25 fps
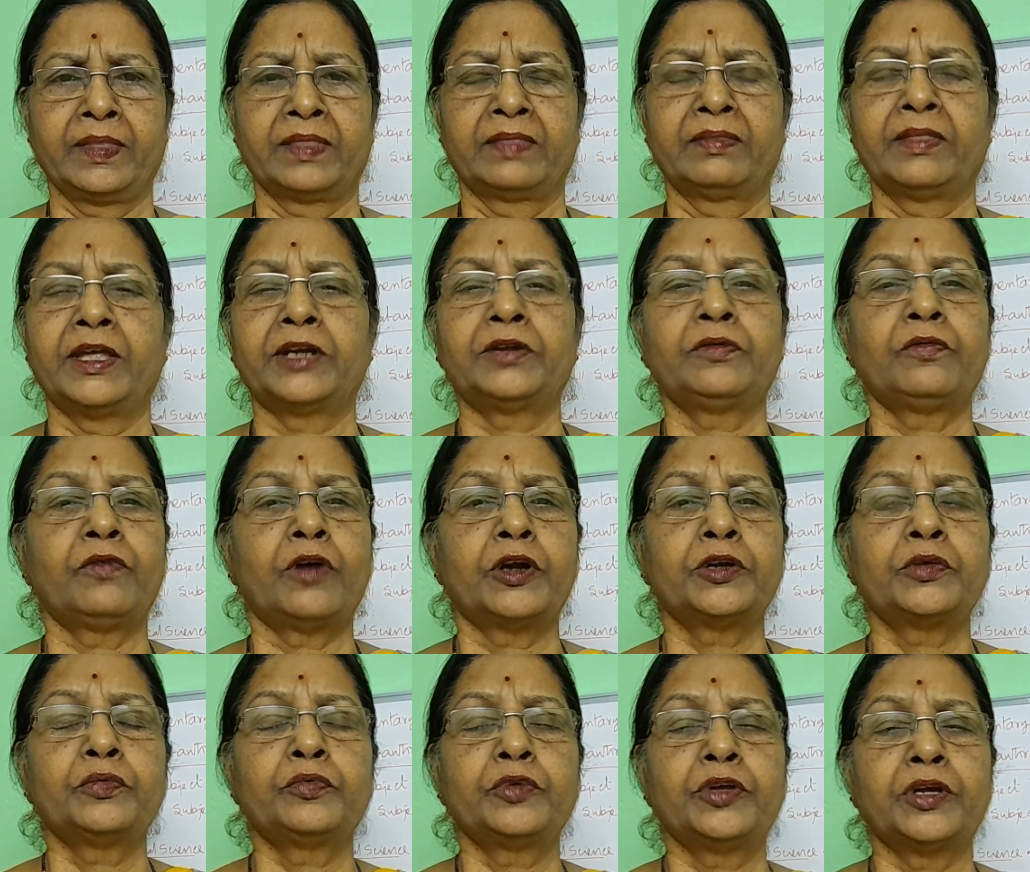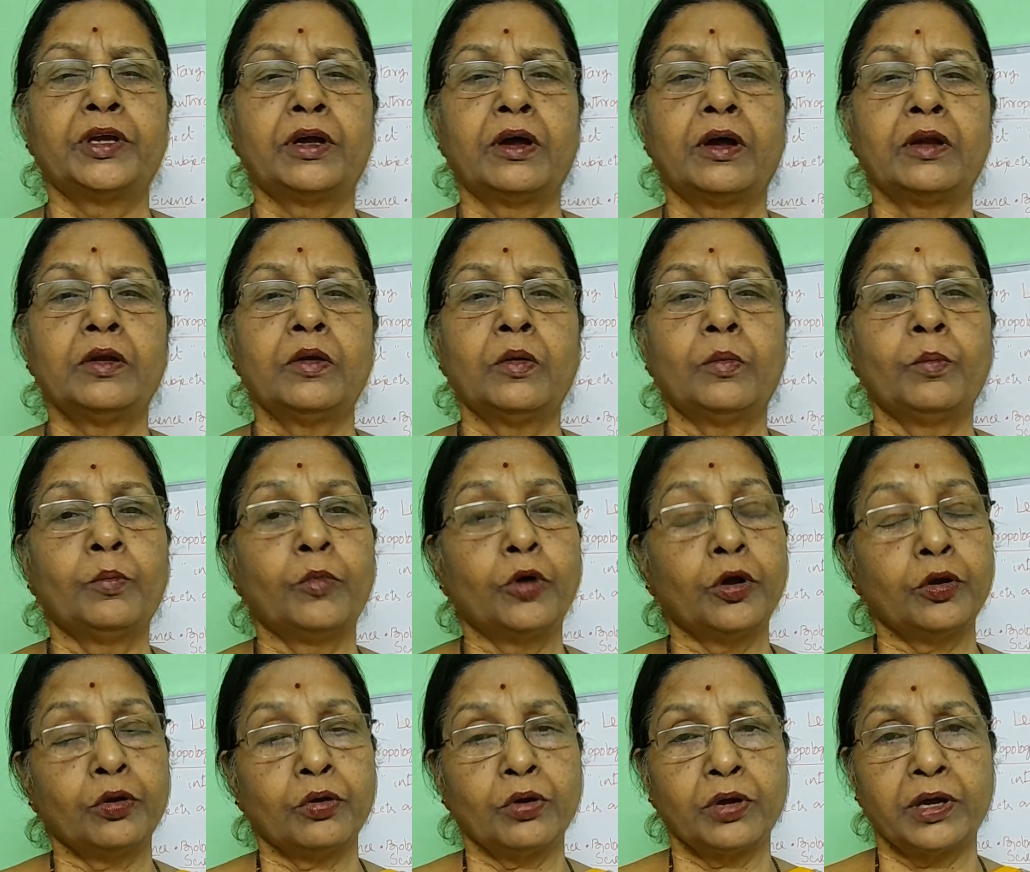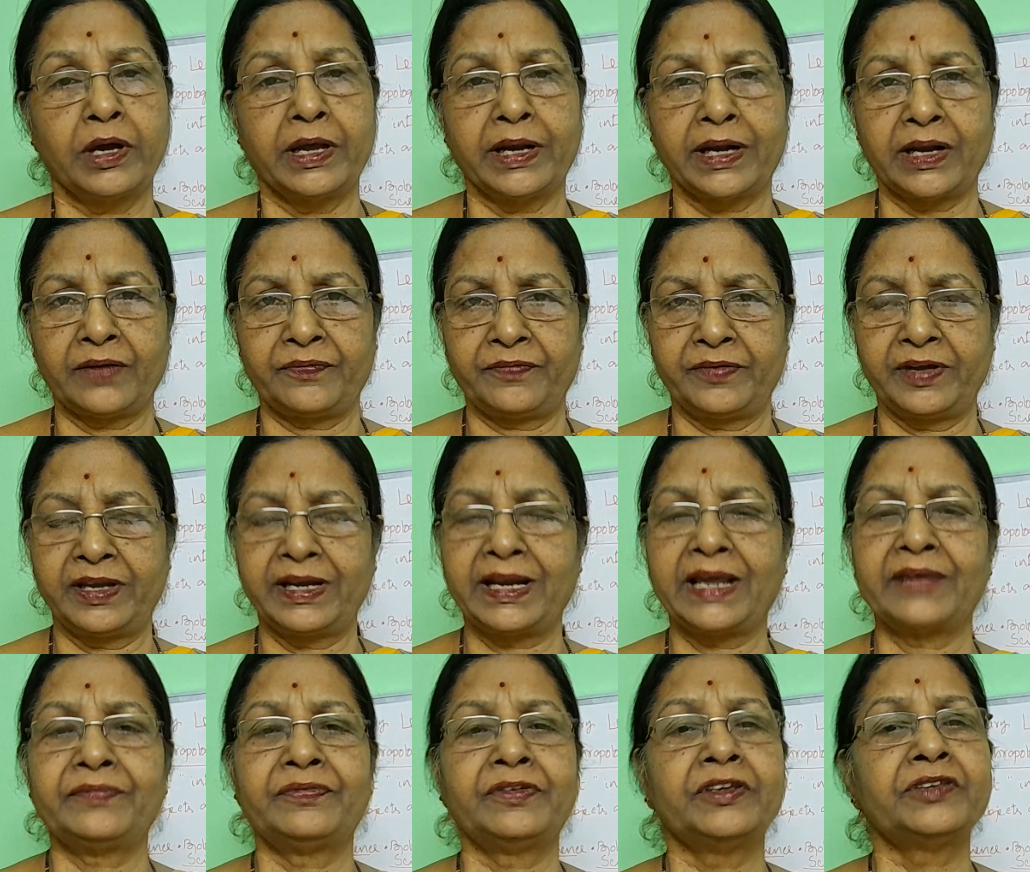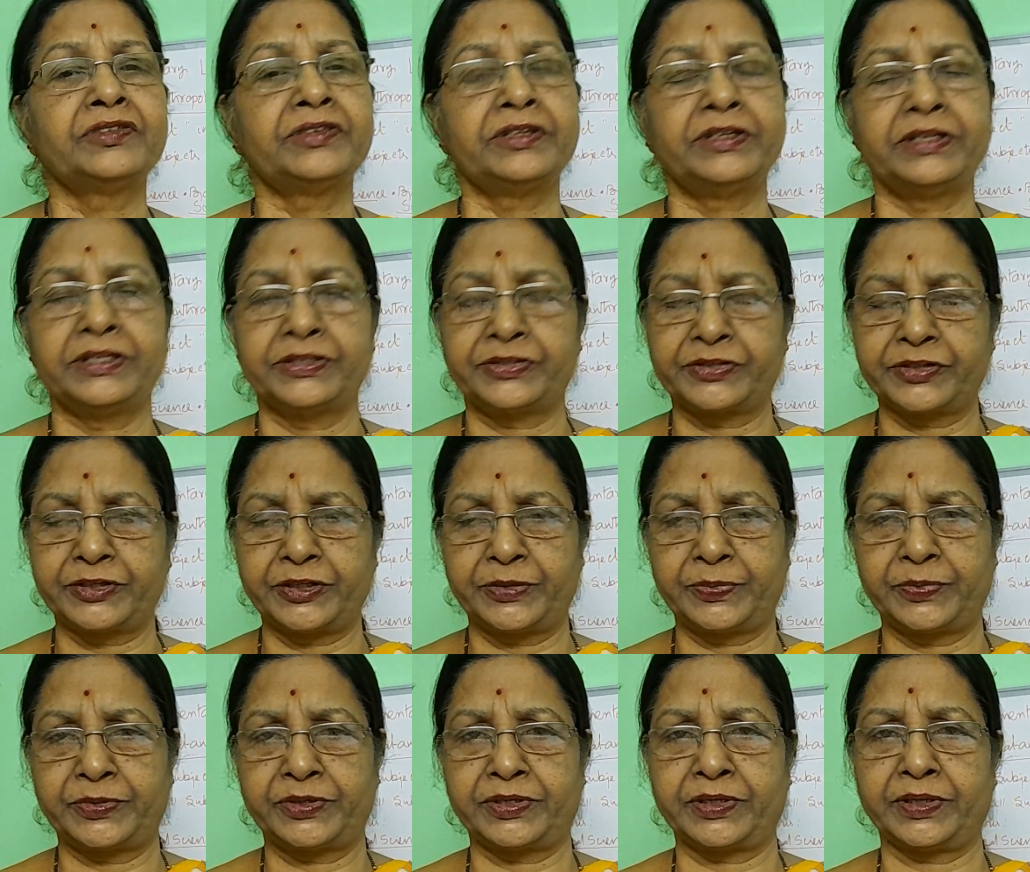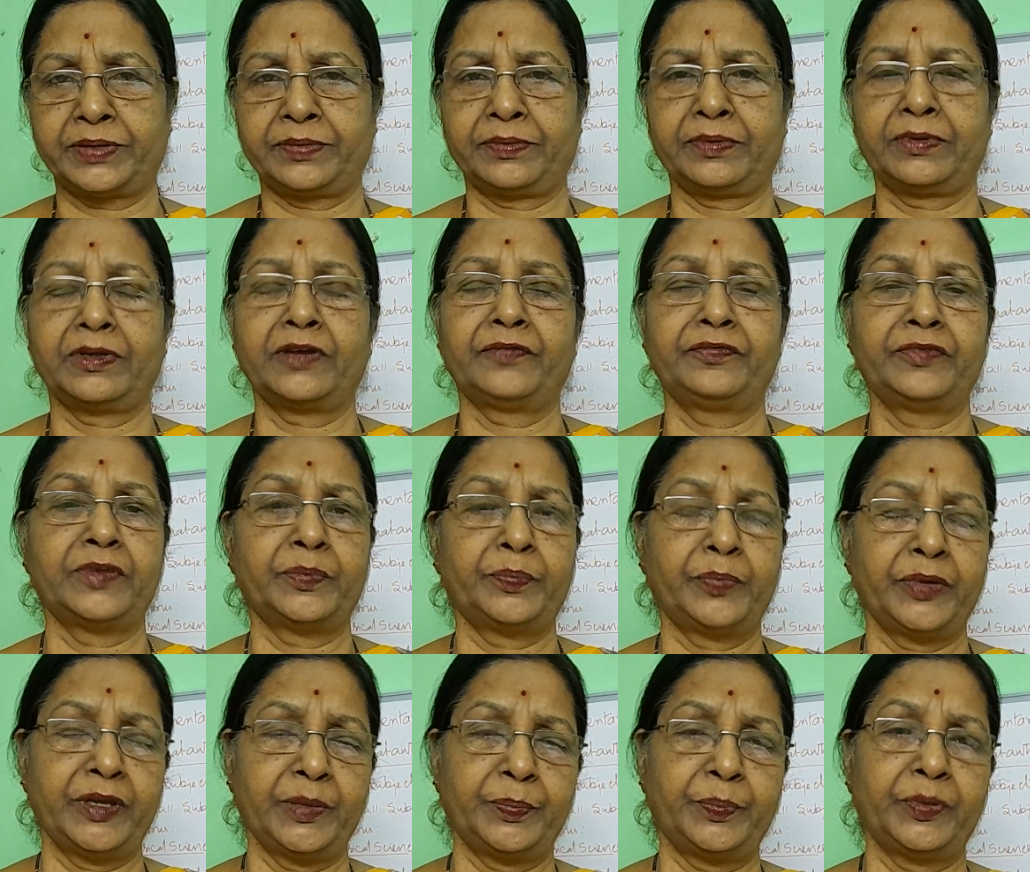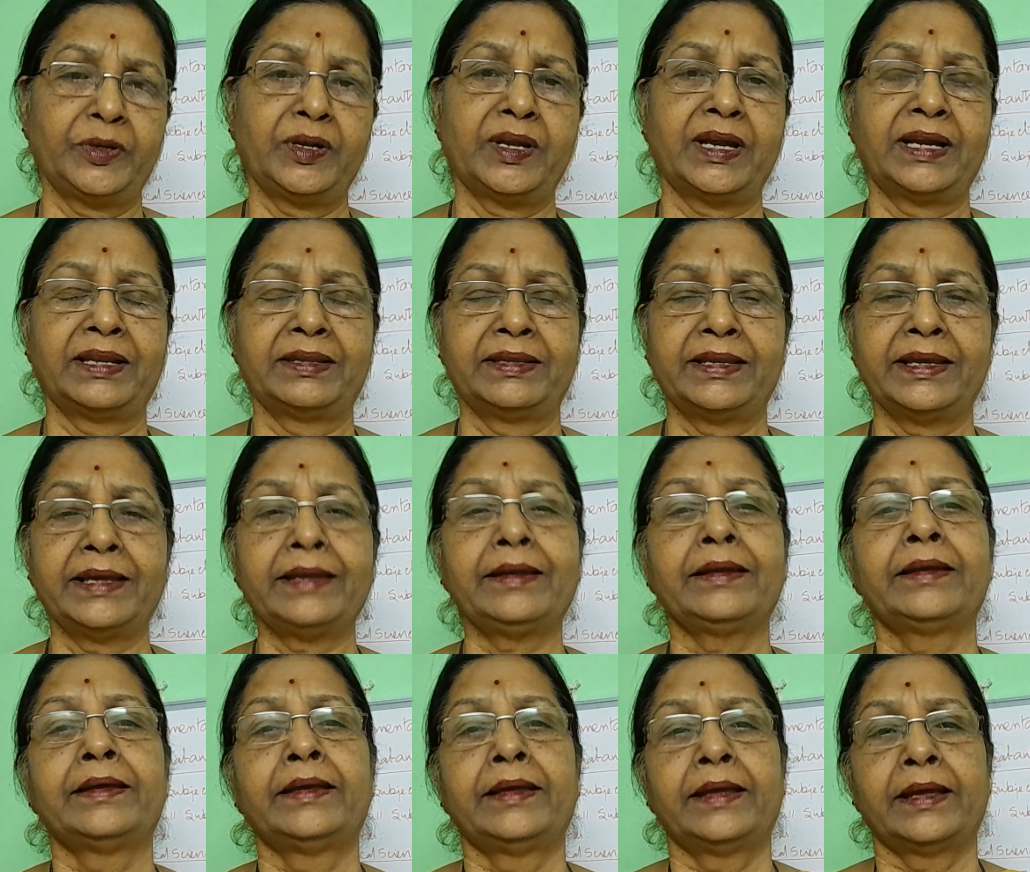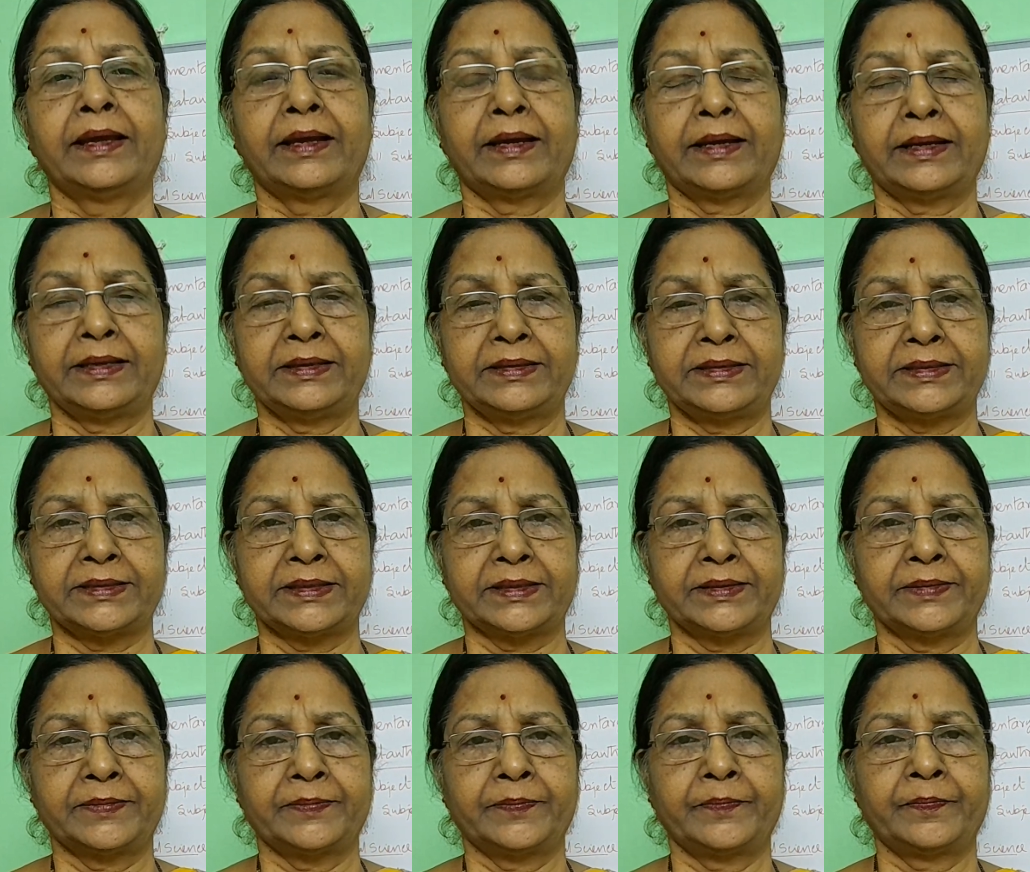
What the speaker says: That what we call monograph. Graph is a description of the people and their culture.